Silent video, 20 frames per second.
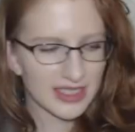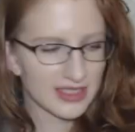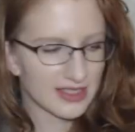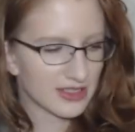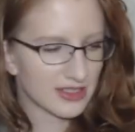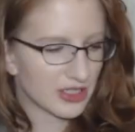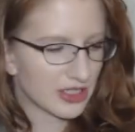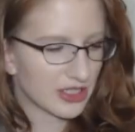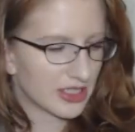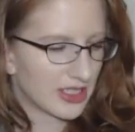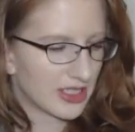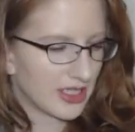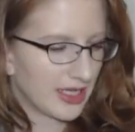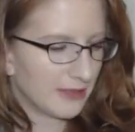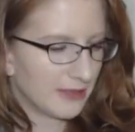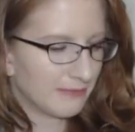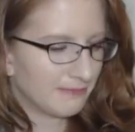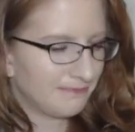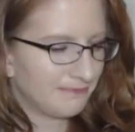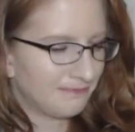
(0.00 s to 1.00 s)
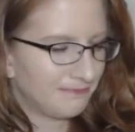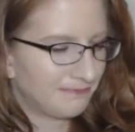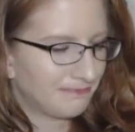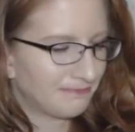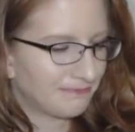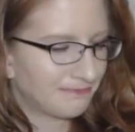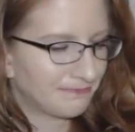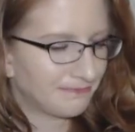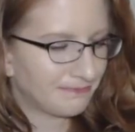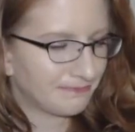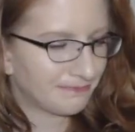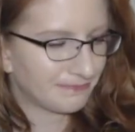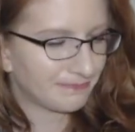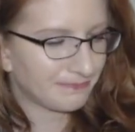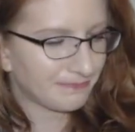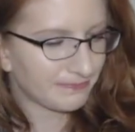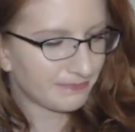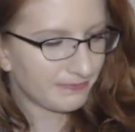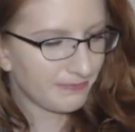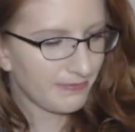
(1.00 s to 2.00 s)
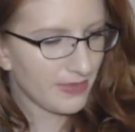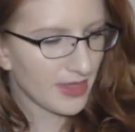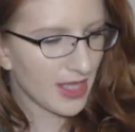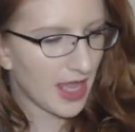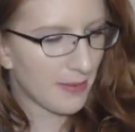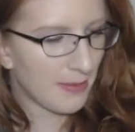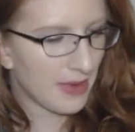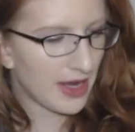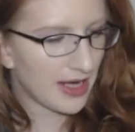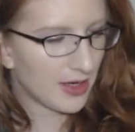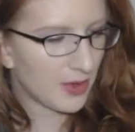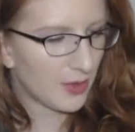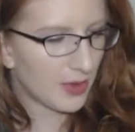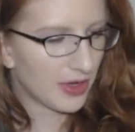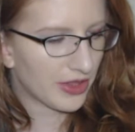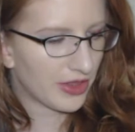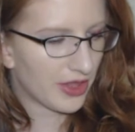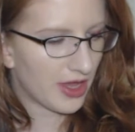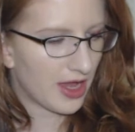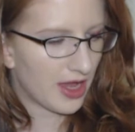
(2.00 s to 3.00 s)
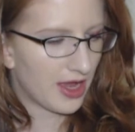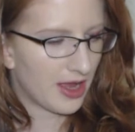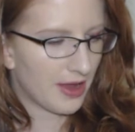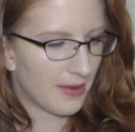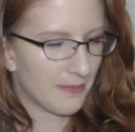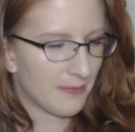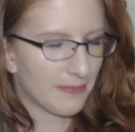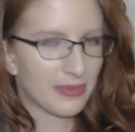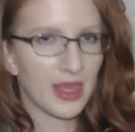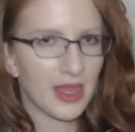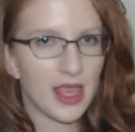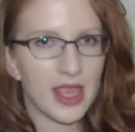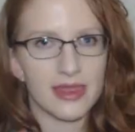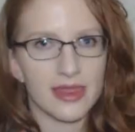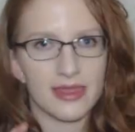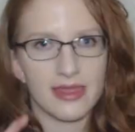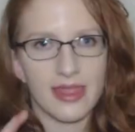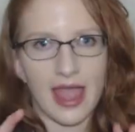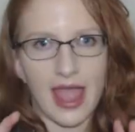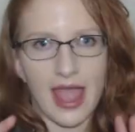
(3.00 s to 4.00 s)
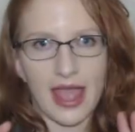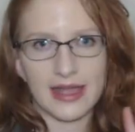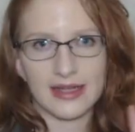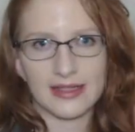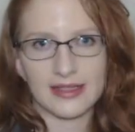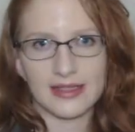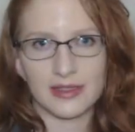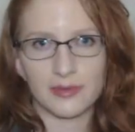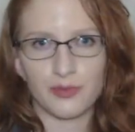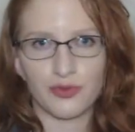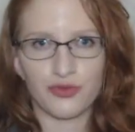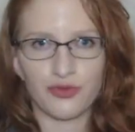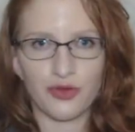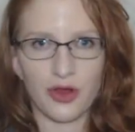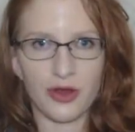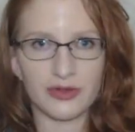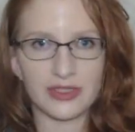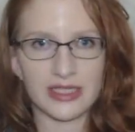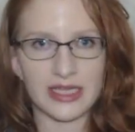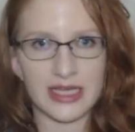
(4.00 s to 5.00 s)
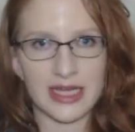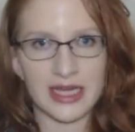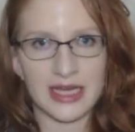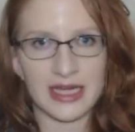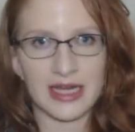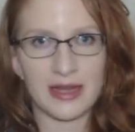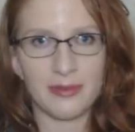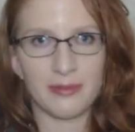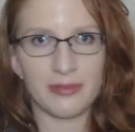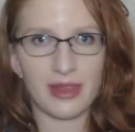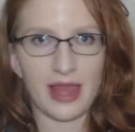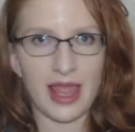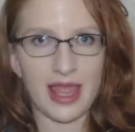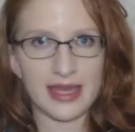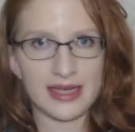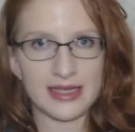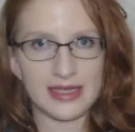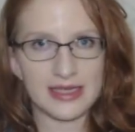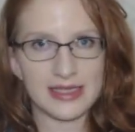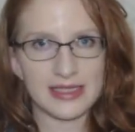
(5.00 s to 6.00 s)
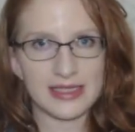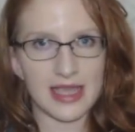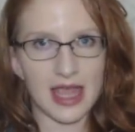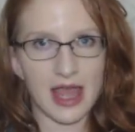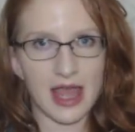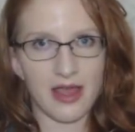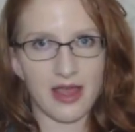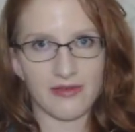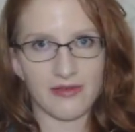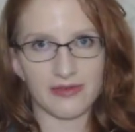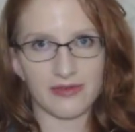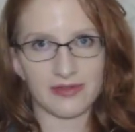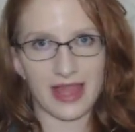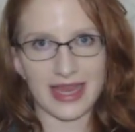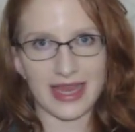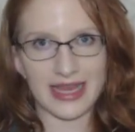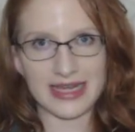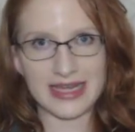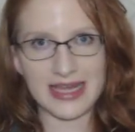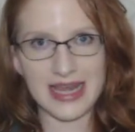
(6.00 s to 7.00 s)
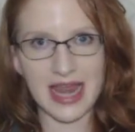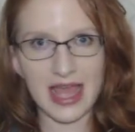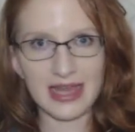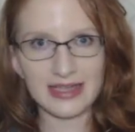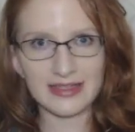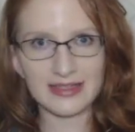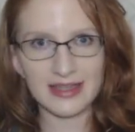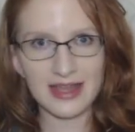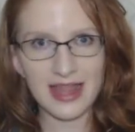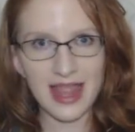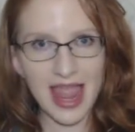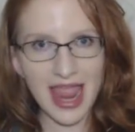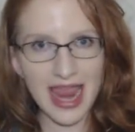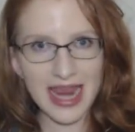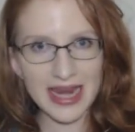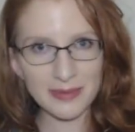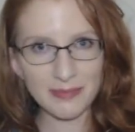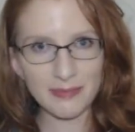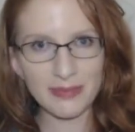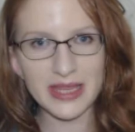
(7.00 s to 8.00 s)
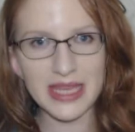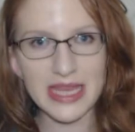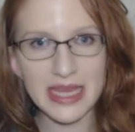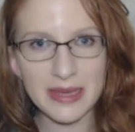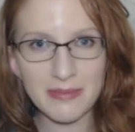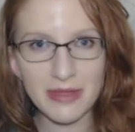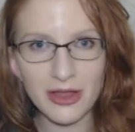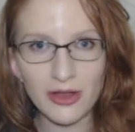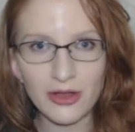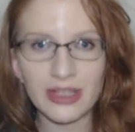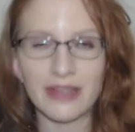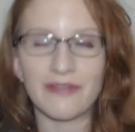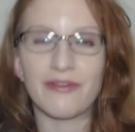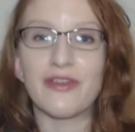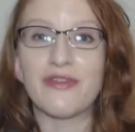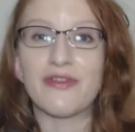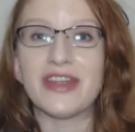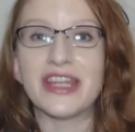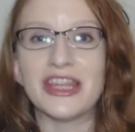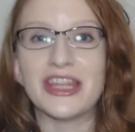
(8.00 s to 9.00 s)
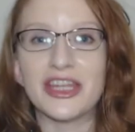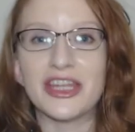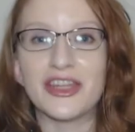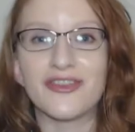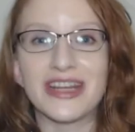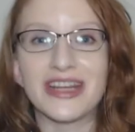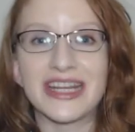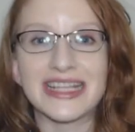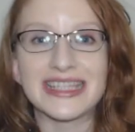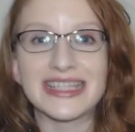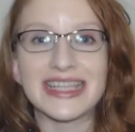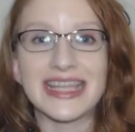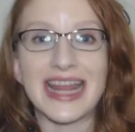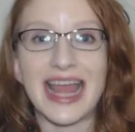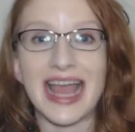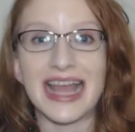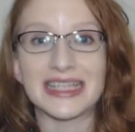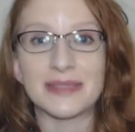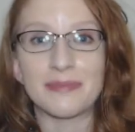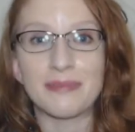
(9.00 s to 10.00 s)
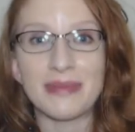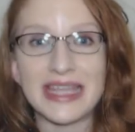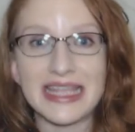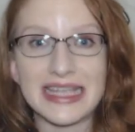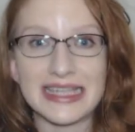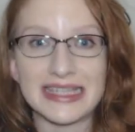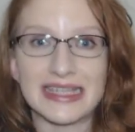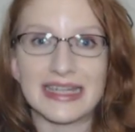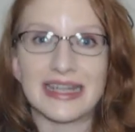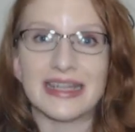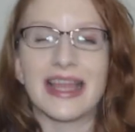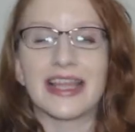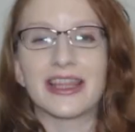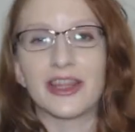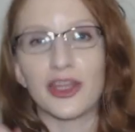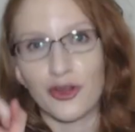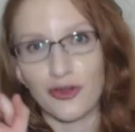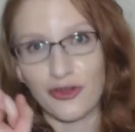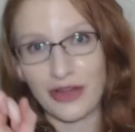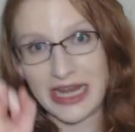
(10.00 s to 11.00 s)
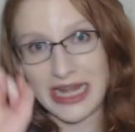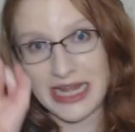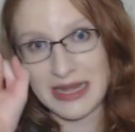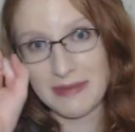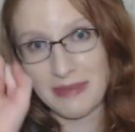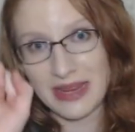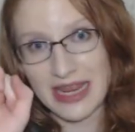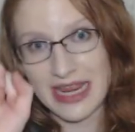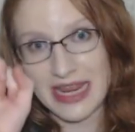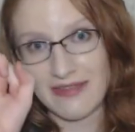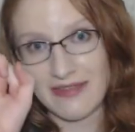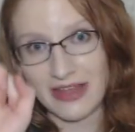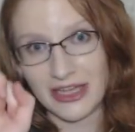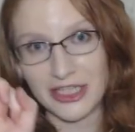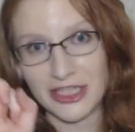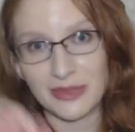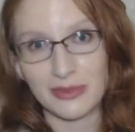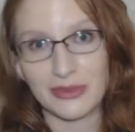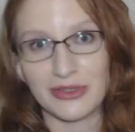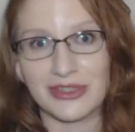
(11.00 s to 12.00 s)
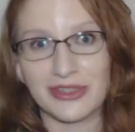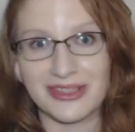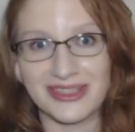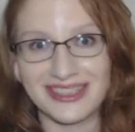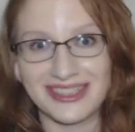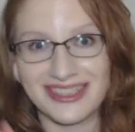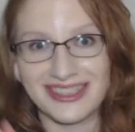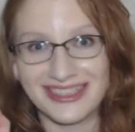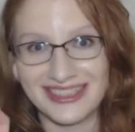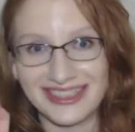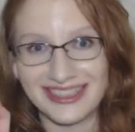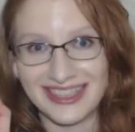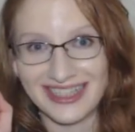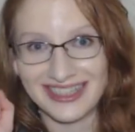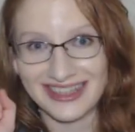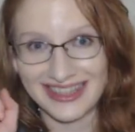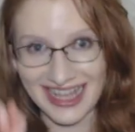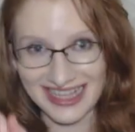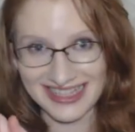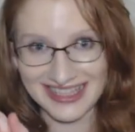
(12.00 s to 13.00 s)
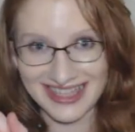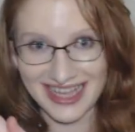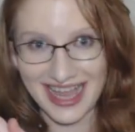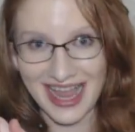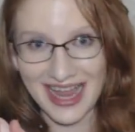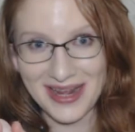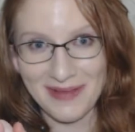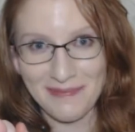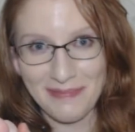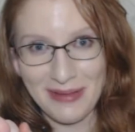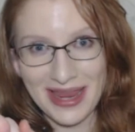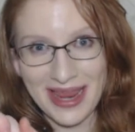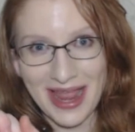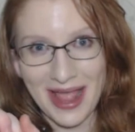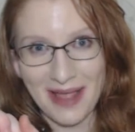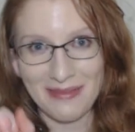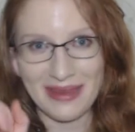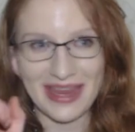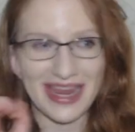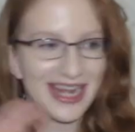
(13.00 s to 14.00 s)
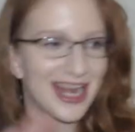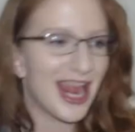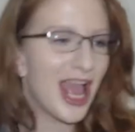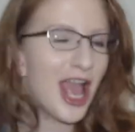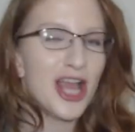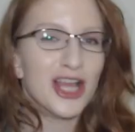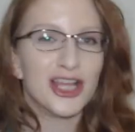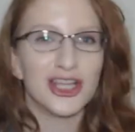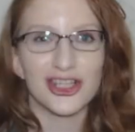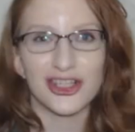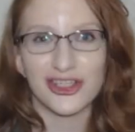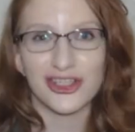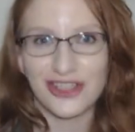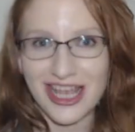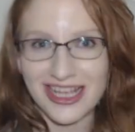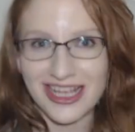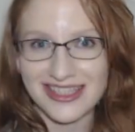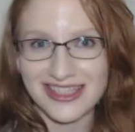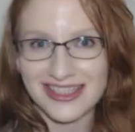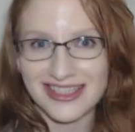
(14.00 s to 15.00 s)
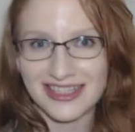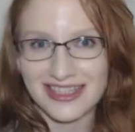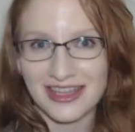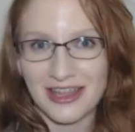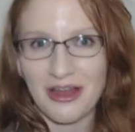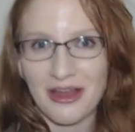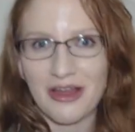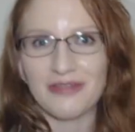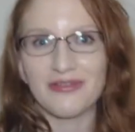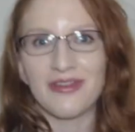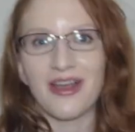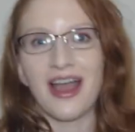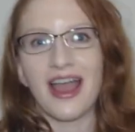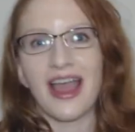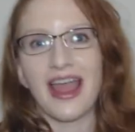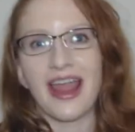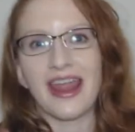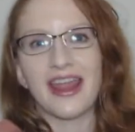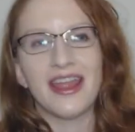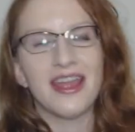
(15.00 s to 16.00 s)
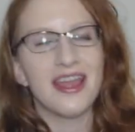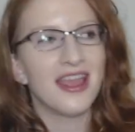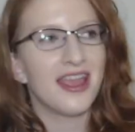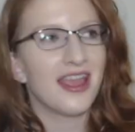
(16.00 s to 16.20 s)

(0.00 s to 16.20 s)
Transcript: This is good tea. I made it with um, that protein blend of like nut and pea milk. If you read the ingredients, it has peas in it, like the green pea vegetable. That's the kind of pea I mean, just to clarify.